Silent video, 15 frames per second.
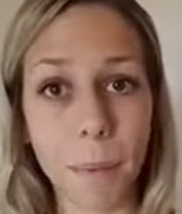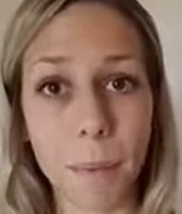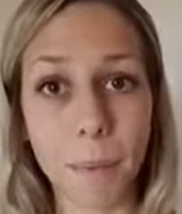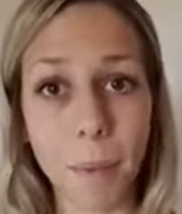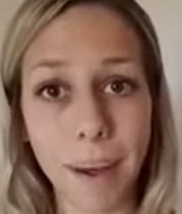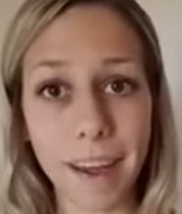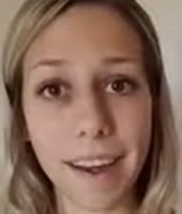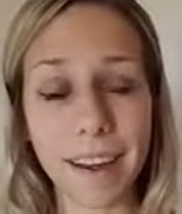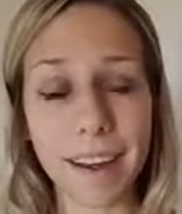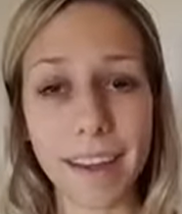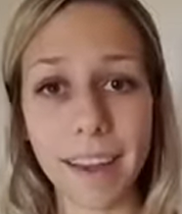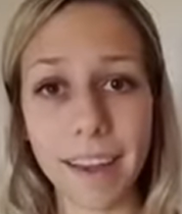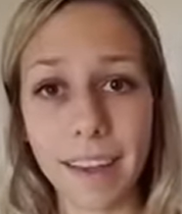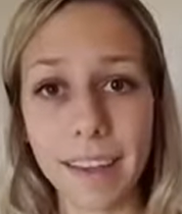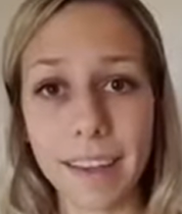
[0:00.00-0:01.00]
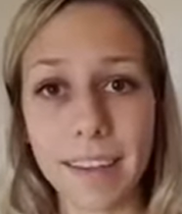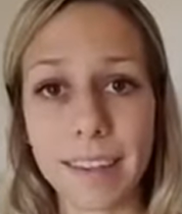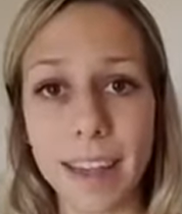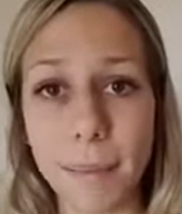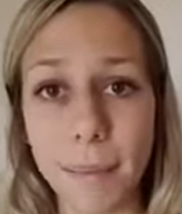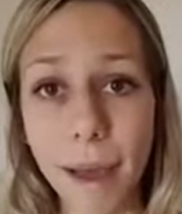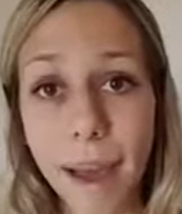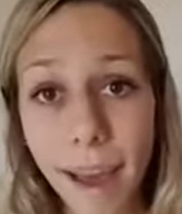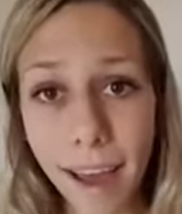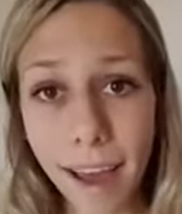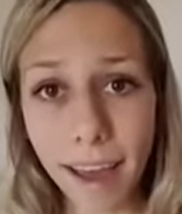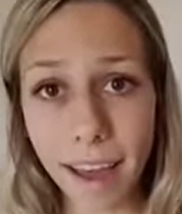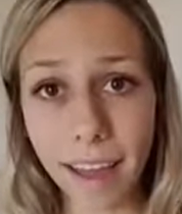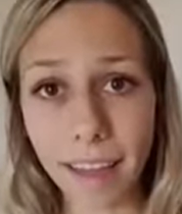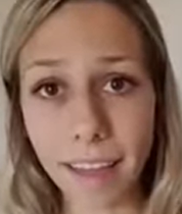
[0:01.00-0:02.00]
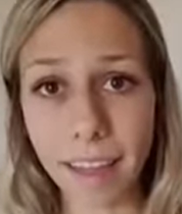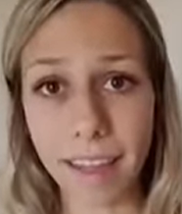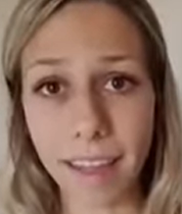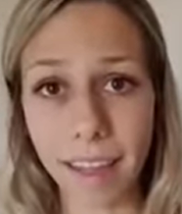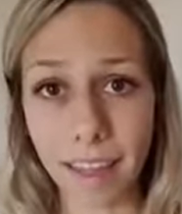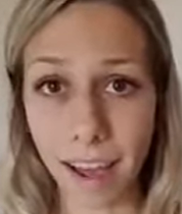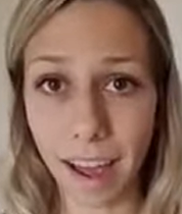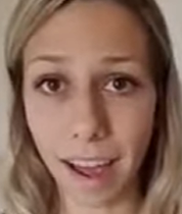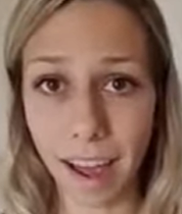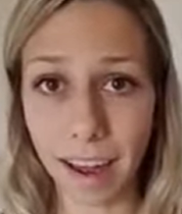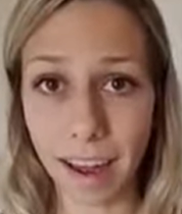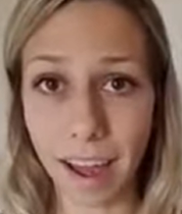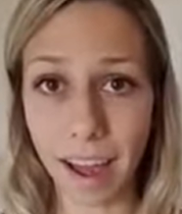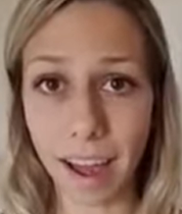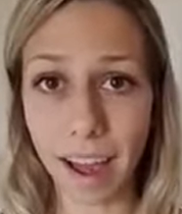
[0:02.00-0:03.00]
But it is a path that